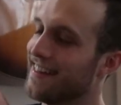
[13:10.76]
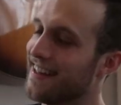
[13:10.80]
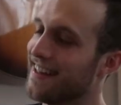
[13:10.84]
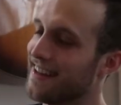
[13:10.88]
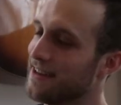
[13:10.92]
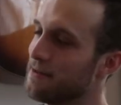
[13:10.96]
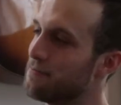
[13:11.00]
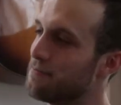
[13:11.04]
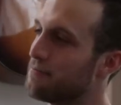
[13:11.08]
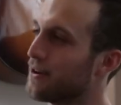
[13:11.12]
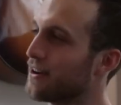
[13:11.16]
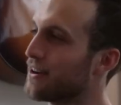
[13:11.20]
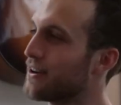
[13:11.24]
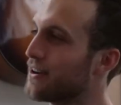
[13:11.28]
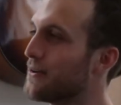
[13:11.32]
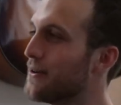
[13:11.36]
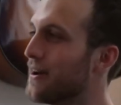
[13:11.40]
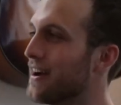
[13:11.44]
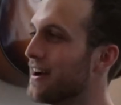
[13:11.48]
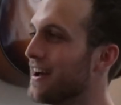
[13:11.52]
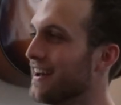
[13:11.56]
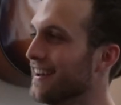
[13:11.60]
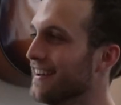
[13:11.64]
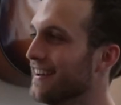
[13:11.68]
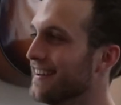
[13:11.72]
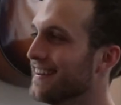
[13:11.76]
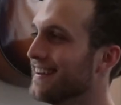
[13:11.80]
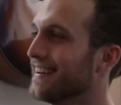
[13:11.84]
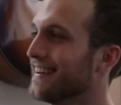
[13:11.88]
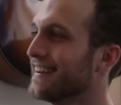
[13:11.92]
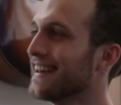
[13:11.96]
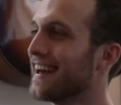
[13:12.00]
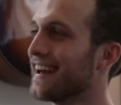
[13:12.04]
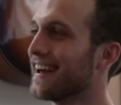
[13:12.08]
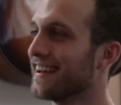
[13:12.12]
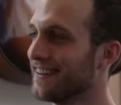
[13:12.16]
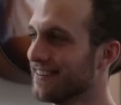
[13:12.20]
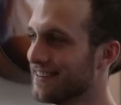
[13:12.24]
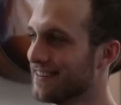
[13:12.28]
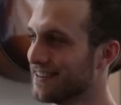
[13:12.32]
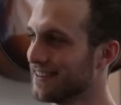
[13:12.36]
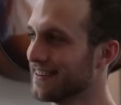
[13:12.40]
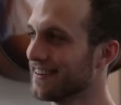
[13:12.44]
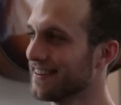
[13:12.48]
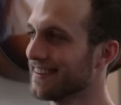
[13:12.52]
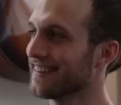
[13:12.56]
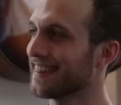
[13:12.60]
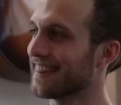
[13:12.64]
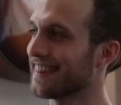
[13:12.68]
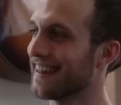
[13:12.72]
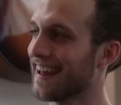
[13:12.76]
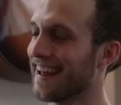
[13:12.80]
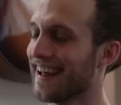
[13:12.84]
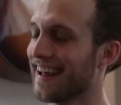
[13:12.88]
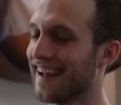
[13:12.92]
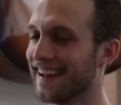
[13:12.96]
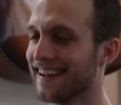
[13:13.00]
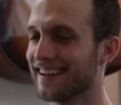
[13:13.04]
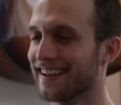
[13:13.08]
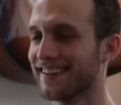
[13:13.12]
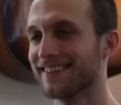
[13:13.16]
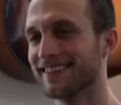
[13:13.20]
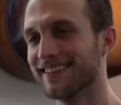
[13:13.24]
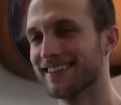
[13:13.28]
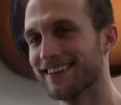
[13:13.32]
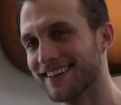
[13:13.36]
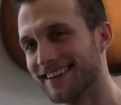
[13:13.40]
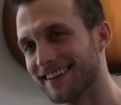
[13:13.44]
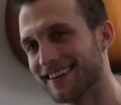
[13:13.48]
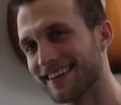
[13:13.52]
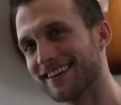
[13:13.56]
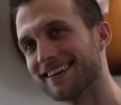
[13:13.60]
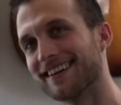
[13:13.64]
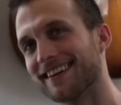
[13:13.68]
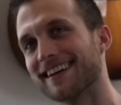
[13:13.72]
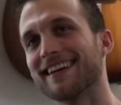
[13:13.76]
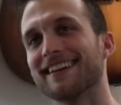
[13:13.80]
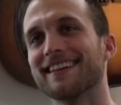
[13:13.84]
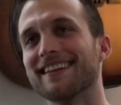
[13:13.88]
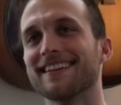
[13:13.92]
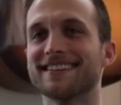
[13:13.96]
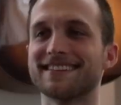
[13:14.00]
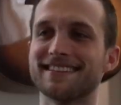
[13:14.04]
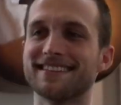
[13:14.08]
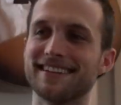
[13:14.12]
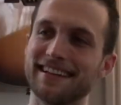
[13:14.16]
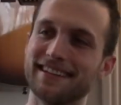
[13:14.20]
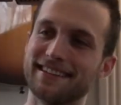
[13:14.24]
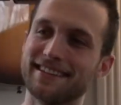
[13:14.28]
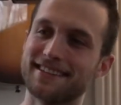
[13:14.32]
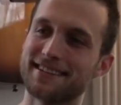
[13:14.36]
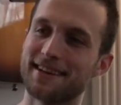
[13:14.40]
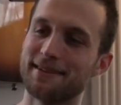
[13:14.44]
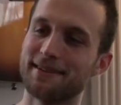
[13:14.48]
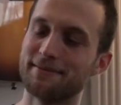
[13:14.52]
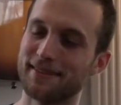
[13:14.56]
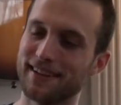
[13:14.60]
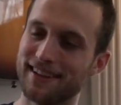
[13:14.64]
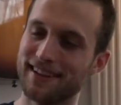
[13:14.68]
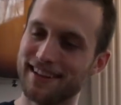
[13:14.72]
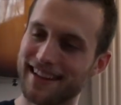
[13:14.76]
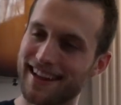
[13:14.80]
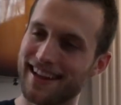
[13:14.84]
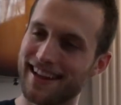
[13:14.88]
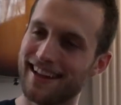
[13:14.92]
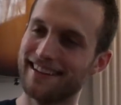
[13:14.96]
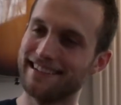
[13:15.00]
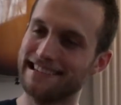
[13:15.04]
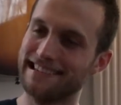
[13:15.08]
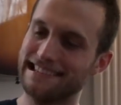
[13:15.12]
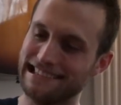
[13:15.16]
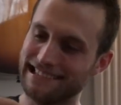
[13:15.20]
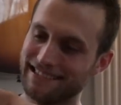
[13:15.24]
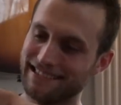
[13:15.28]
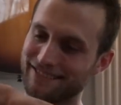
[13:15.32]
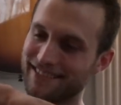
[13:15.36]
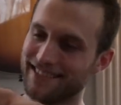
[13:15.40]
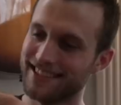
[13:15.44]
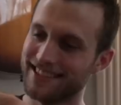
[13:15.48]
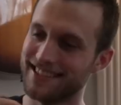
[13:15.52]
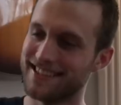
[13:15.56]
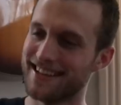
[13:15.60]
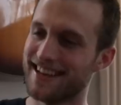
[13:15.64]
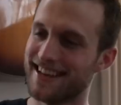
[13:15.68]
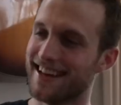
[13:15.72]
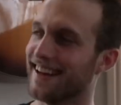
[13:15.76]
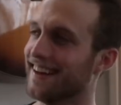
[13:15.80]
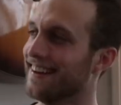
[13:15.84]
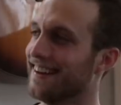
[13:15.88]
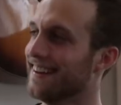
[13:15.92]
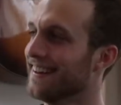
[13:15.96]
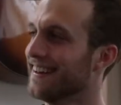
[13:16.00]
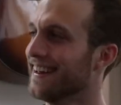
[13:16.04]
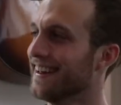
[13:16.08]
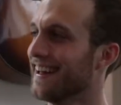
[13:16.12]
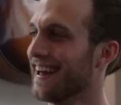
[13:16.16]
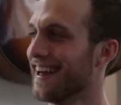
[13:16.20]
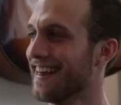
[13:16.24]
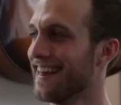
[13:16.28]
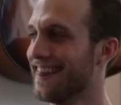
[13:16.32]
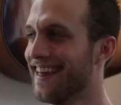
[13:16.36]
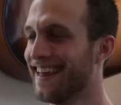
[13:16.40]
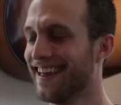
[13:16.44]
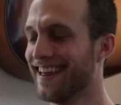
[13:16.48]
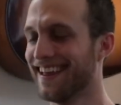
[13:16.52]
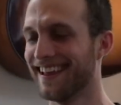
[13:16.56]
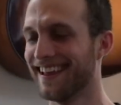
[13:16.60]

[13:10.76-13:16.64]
And then you put it away. Yeah, you do your thing, you look, okay, this needs something, that, ugh, what is that? And